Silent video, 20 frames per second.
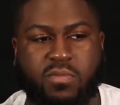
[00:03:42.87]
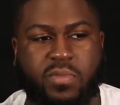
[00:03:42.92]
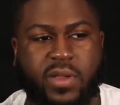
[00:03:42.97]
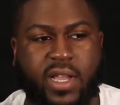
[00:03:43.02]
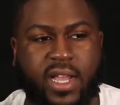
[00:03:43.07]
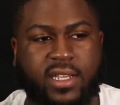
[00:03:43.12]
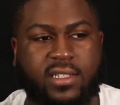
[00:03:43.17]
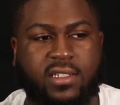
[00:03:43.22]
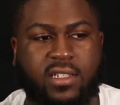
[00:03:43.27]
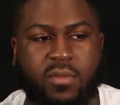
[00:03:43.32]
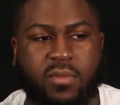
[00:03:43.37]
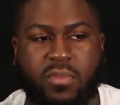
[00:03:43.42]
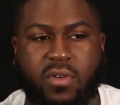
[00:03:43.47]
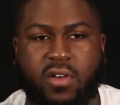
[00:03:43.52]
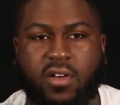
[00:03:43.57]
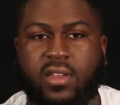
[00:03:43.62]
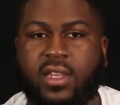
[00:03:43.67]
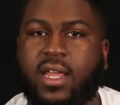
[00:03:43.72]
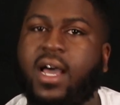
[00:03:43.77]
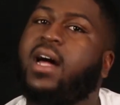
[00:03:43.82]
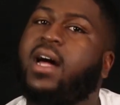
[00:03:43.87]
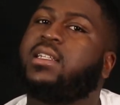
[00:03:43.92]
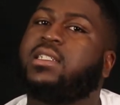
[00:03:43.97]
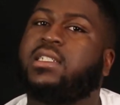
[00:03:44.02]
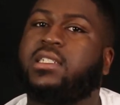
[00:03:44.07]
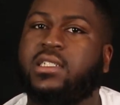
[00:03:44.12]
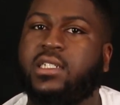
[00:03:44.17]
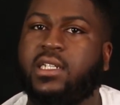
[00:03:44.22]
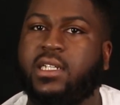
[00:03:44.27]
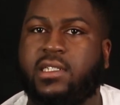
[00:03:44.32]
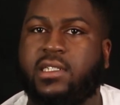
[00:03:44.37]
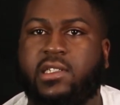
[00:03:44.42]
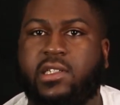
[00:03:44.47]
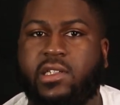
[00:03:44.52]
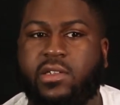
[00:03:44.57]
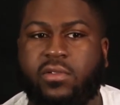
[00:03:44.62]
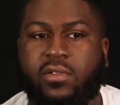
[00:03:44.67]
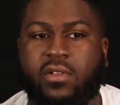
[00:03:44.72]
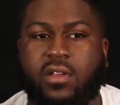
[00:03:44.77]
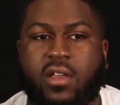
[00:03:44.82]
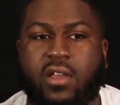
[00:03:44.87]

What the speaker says: basketball knowledge into.